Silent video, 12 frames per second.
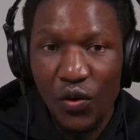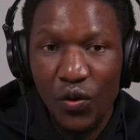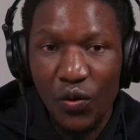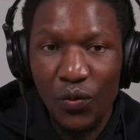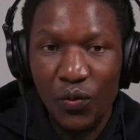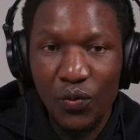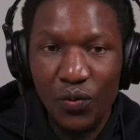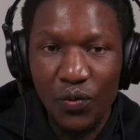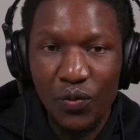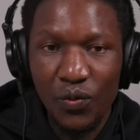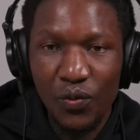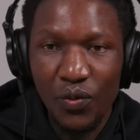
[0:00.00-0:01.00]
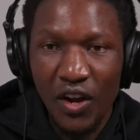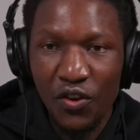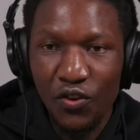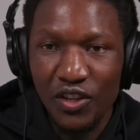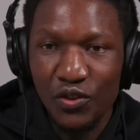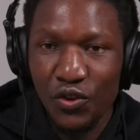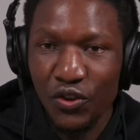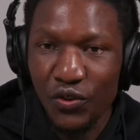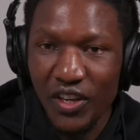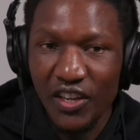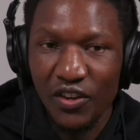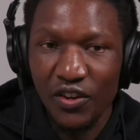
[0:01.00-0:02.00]
Are you going to
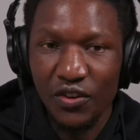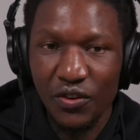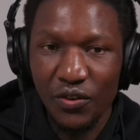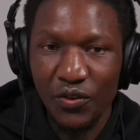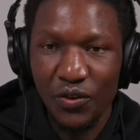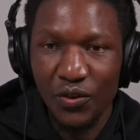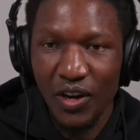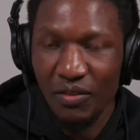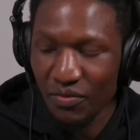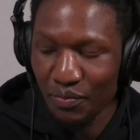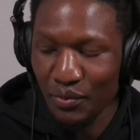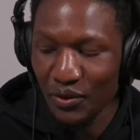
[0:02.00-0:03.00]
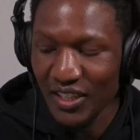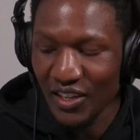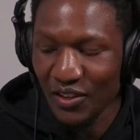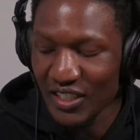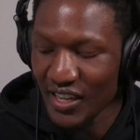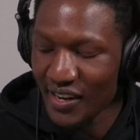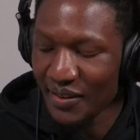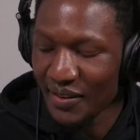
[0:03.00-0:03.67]
uni or you have booked an hotel?